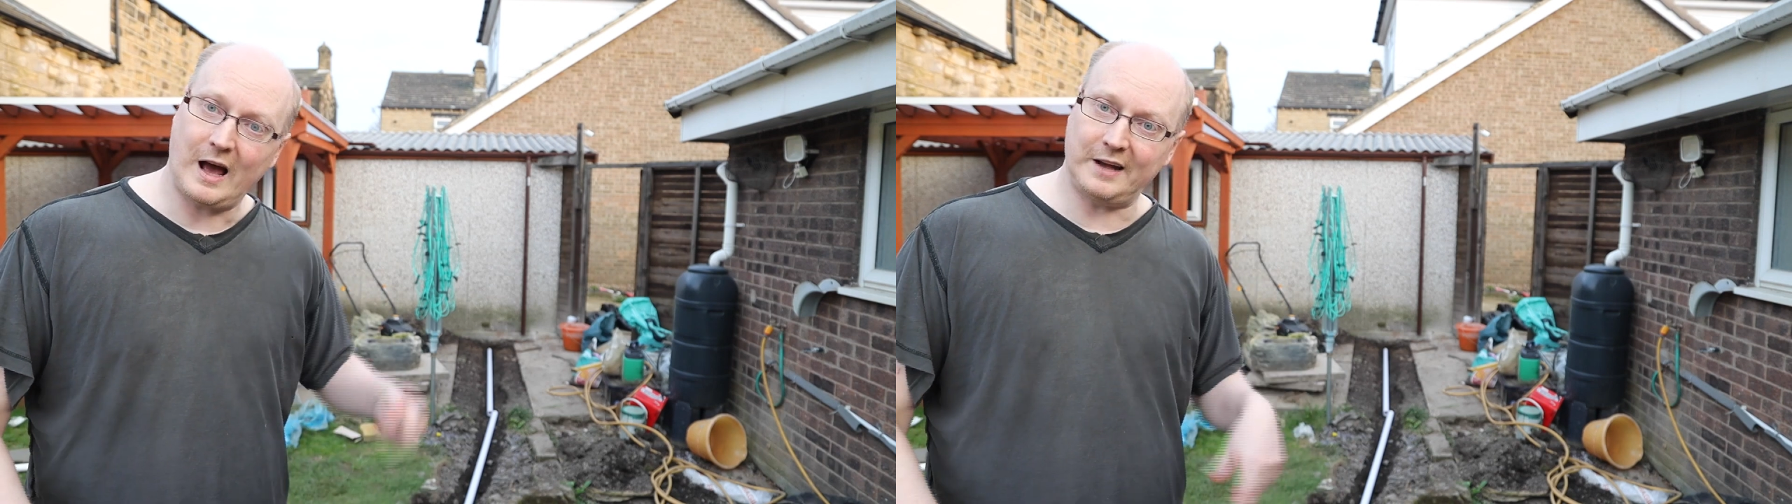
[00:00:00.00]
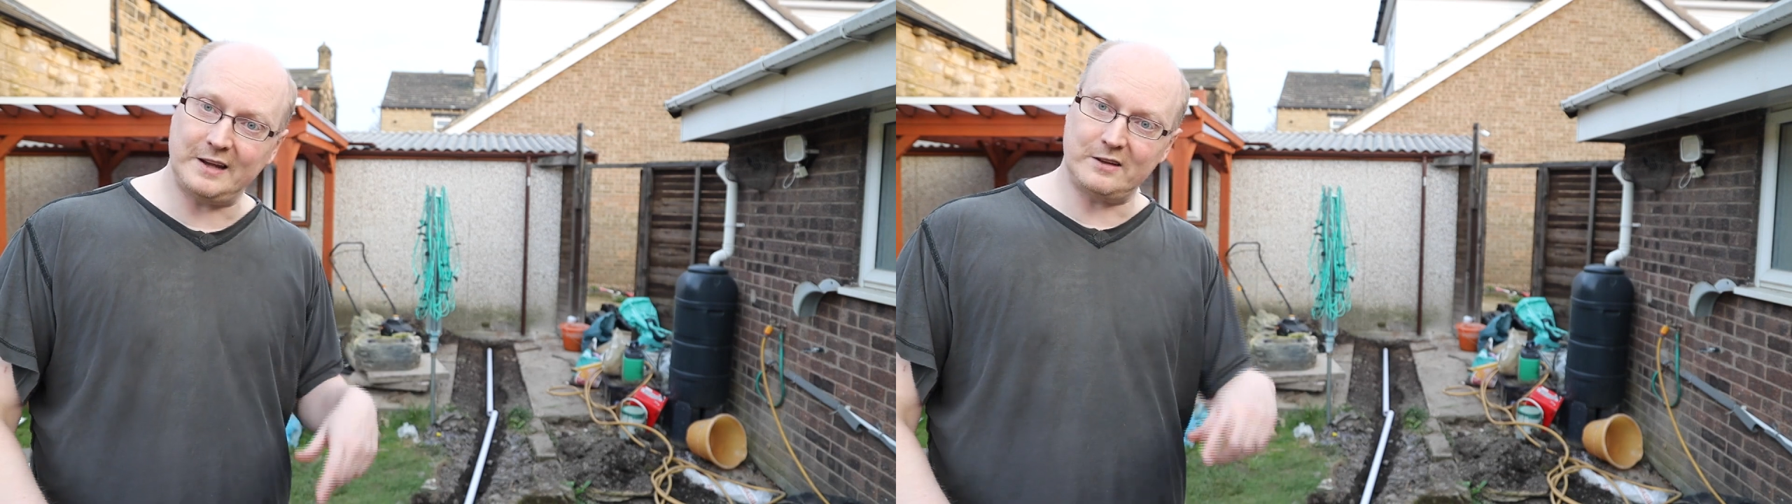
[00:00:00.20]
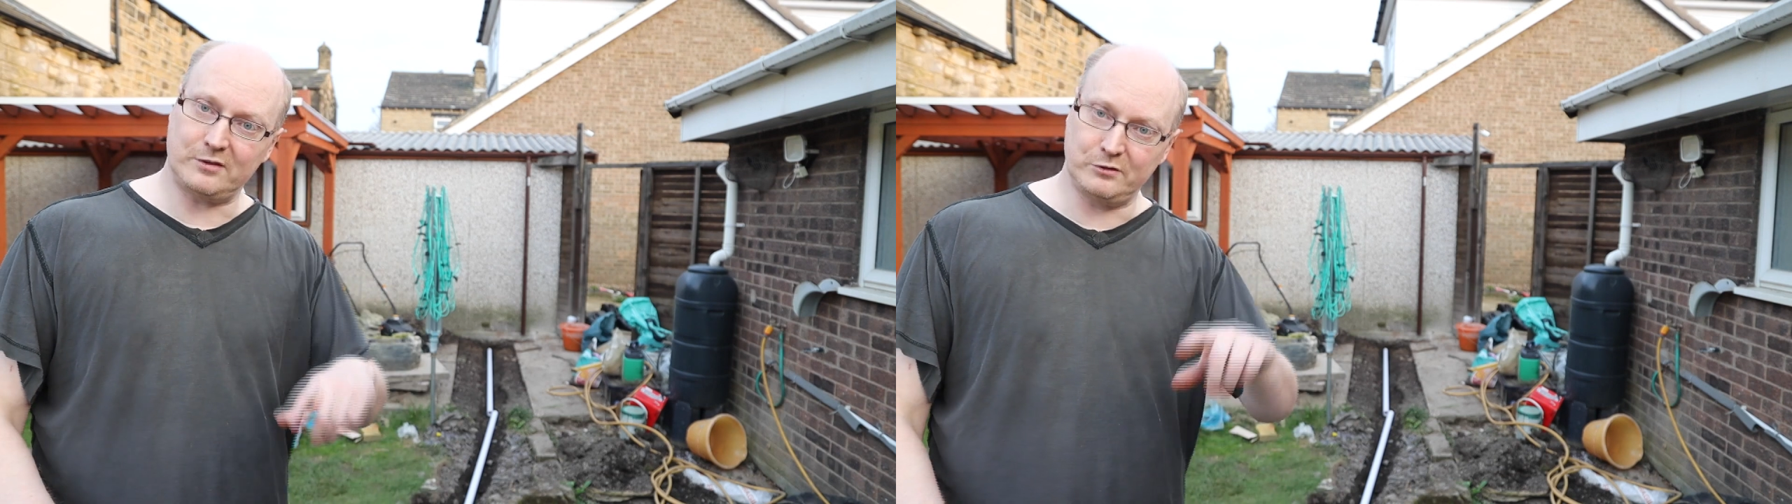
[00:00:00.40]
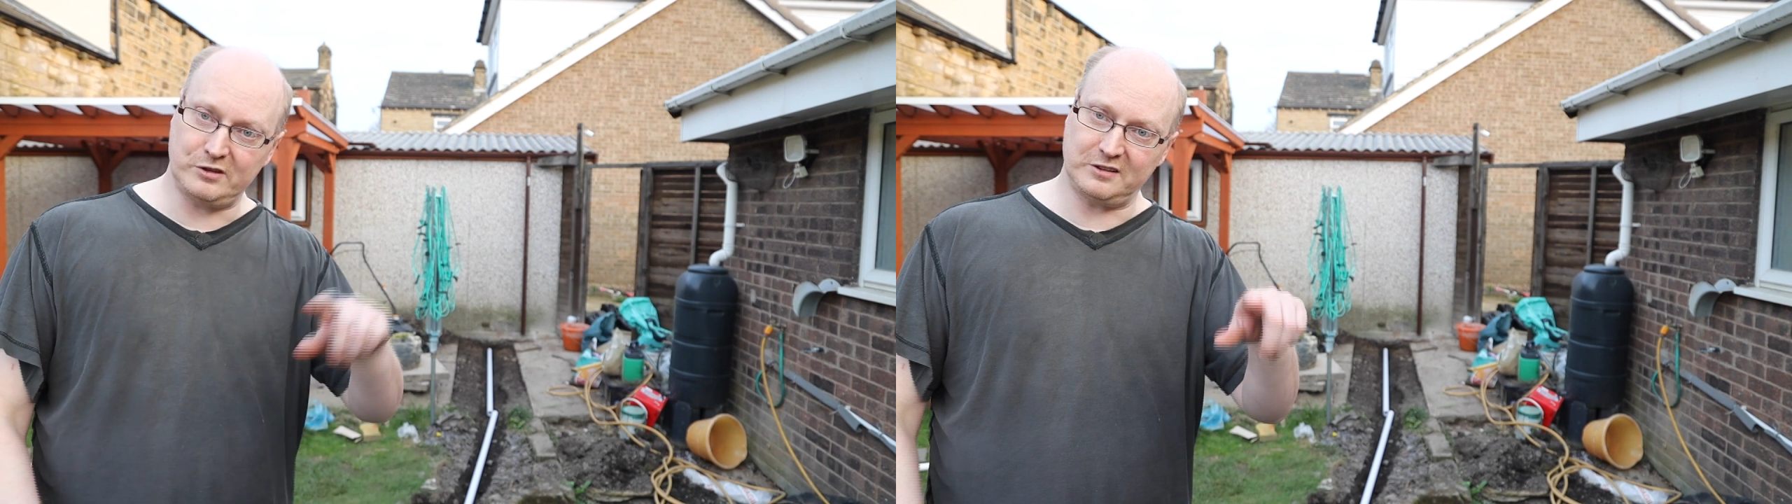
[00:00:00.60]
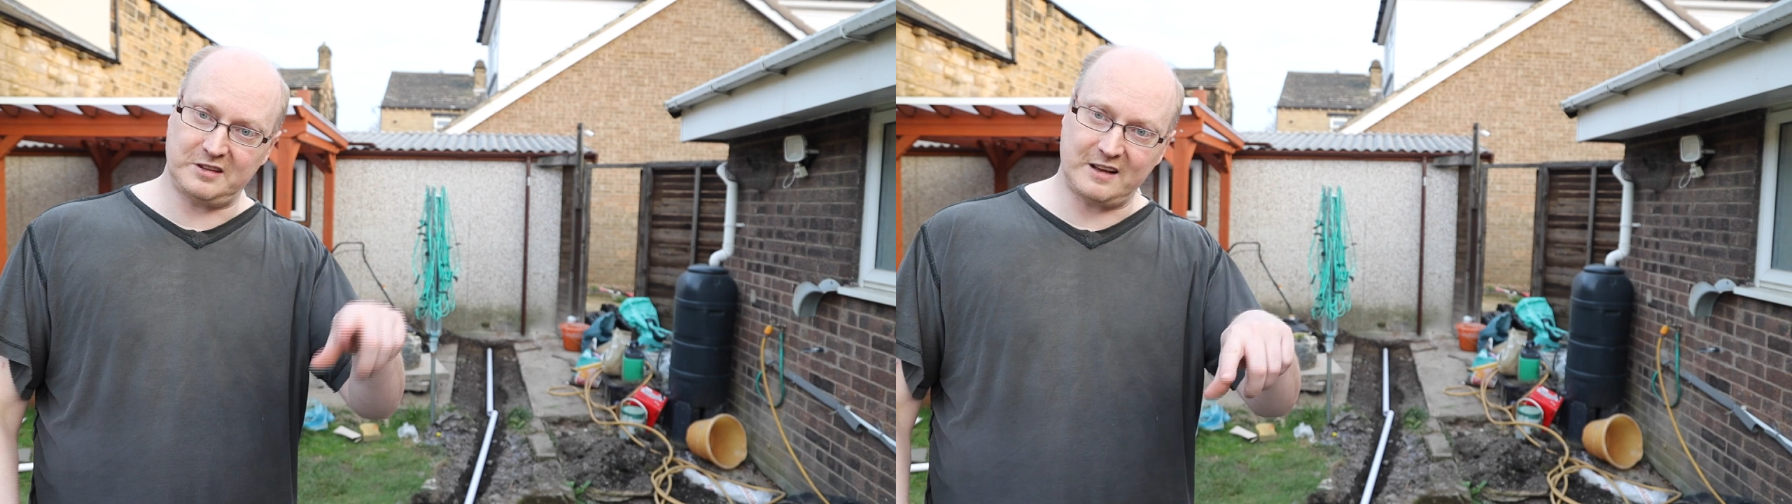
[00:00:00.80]
and then some
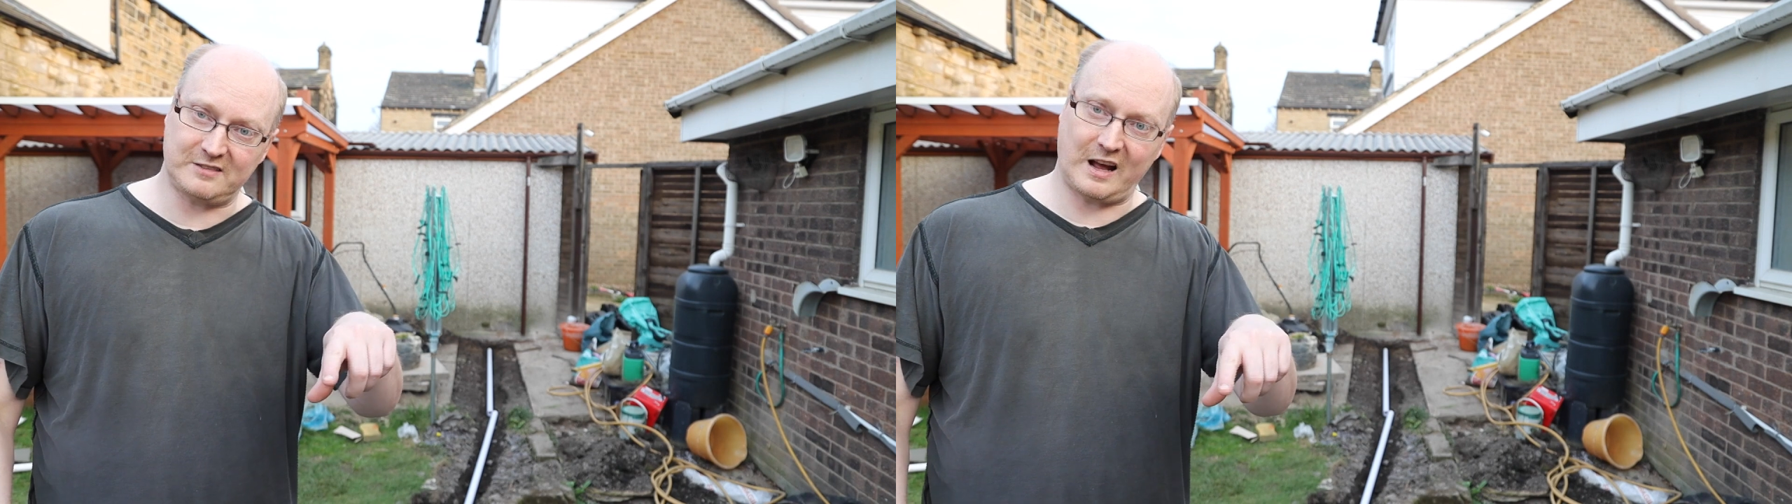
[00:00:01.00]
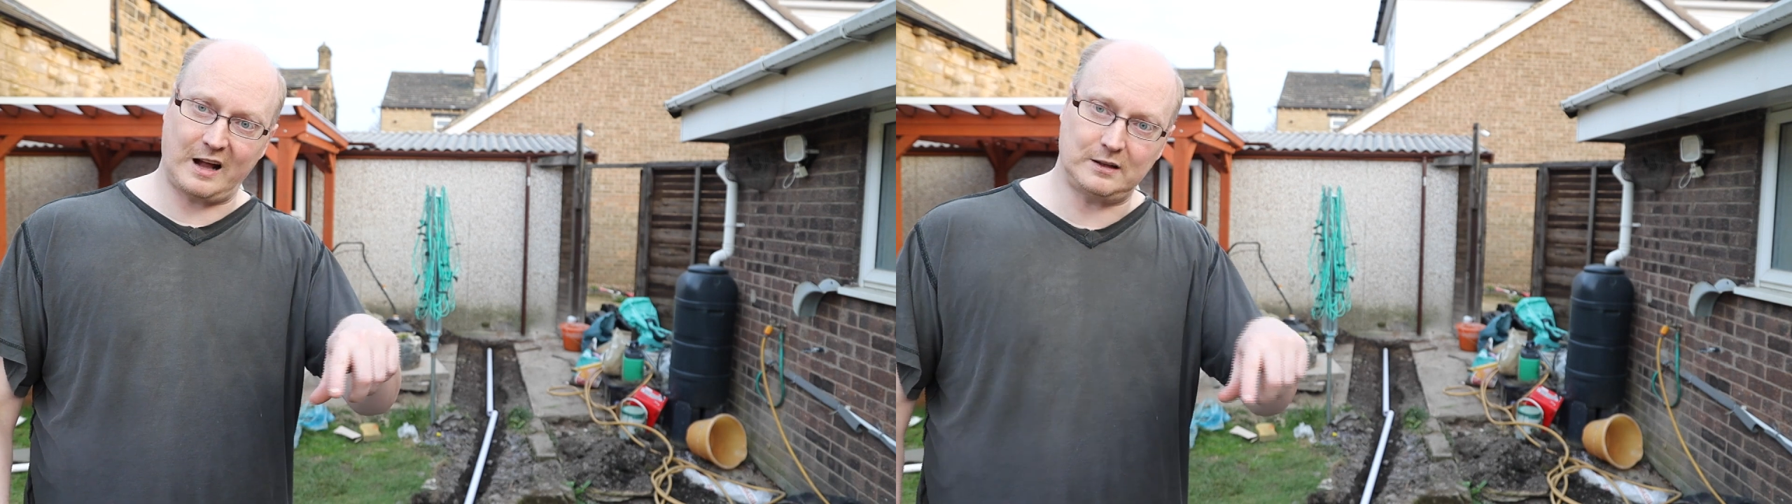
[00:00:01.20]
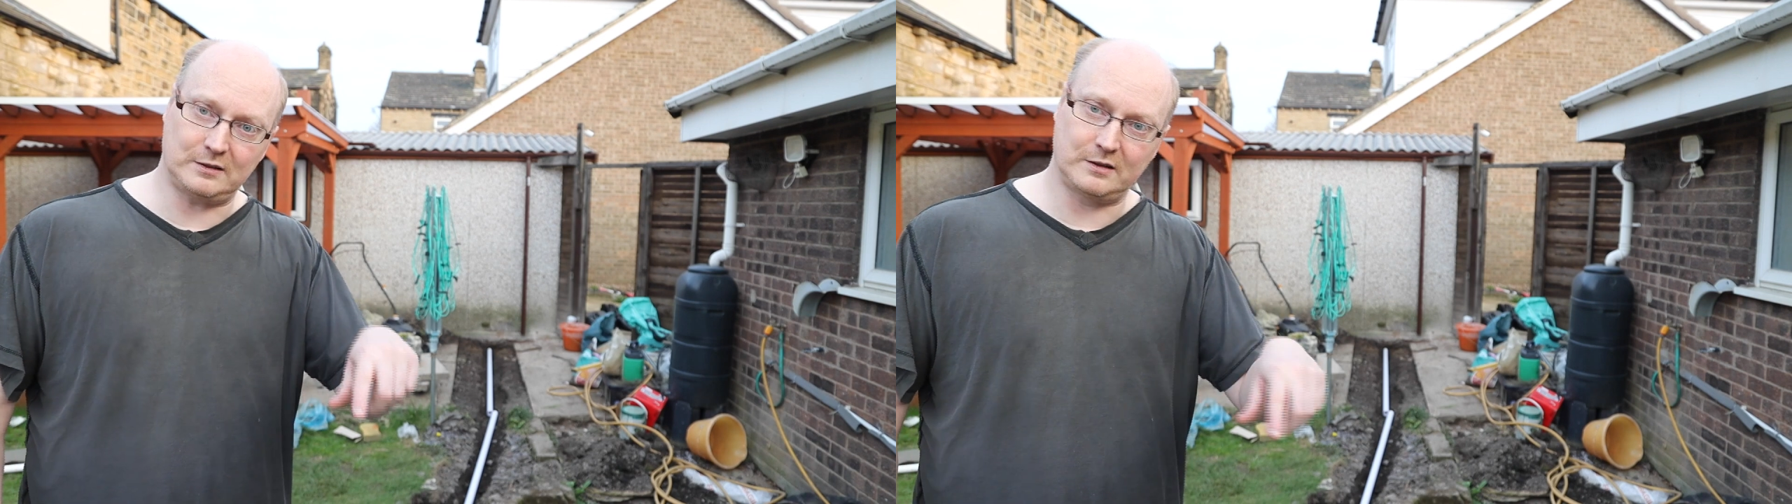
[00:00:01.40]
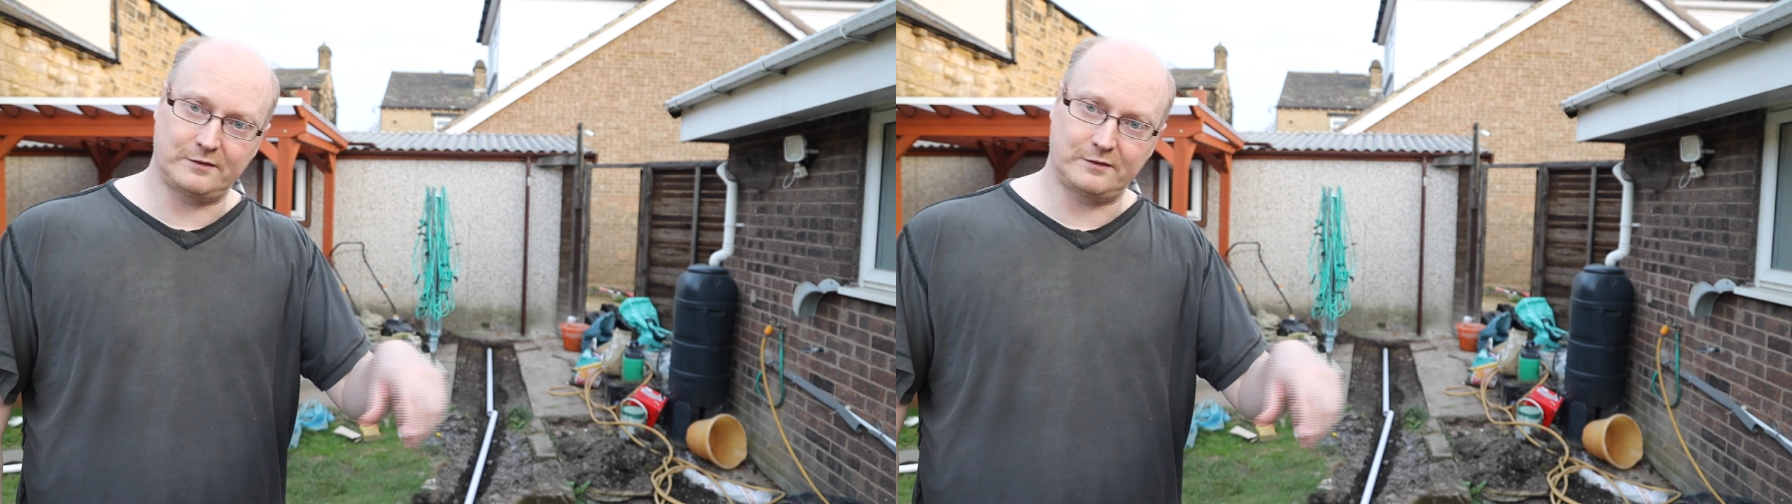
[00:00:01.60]
geotextile